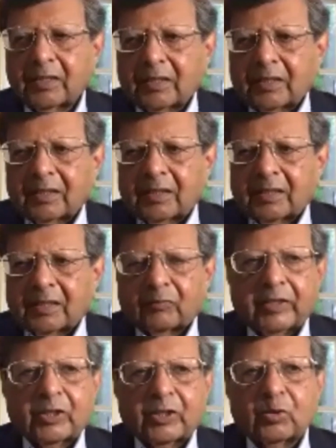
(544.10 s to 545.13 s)
the student
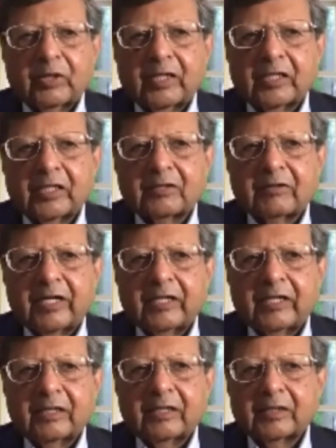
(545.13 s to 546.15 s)
is ready,
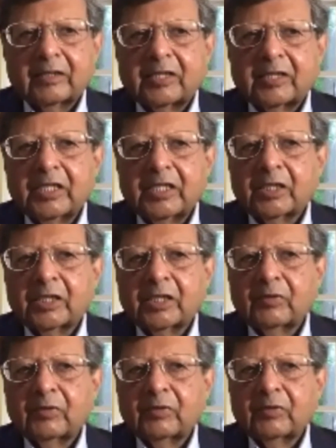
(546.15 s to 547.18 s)
the teacher will
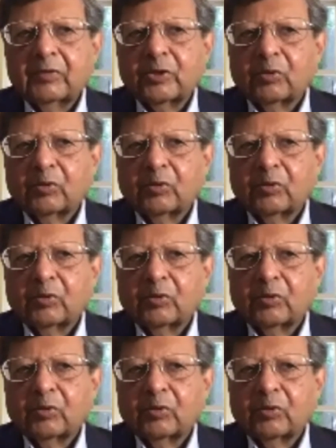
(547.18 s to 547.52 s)
show up.